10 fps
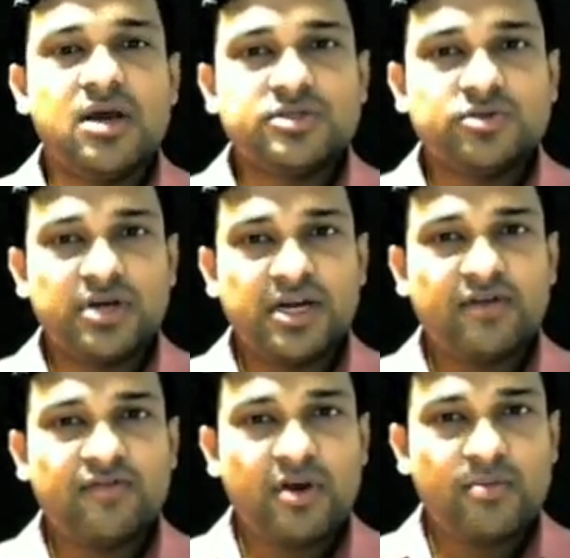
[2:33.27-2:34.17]
so
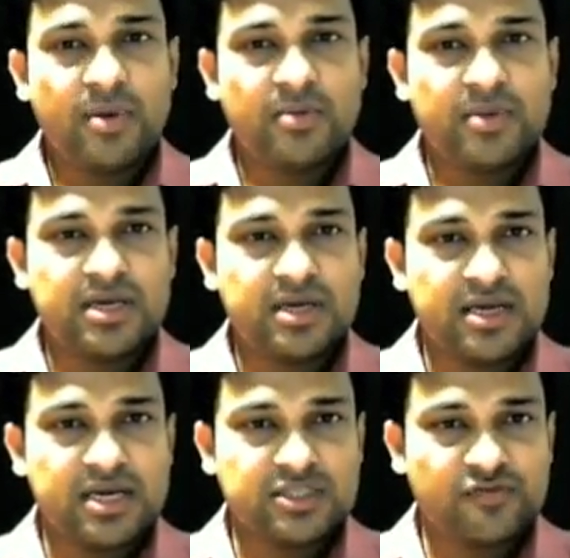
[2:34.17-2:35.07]
data from memory
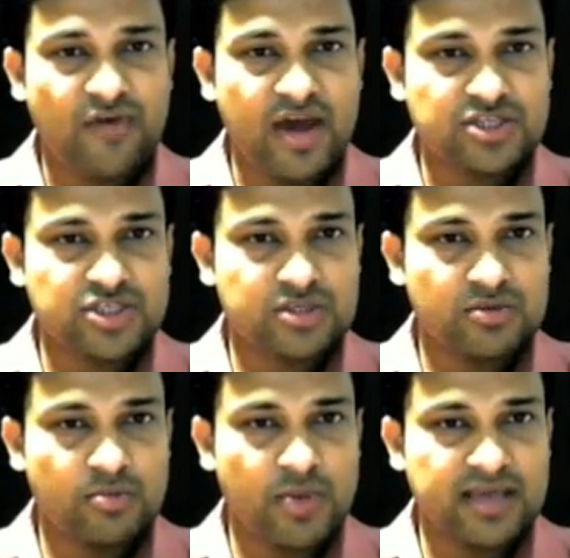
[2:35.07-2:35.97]
is fetched
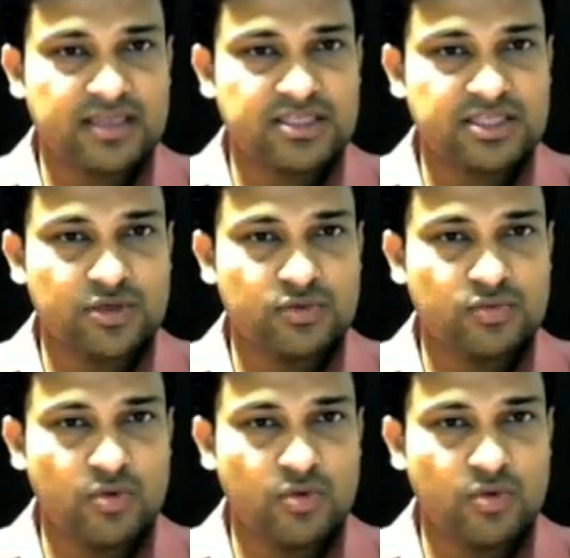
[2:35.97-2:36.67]
by the CU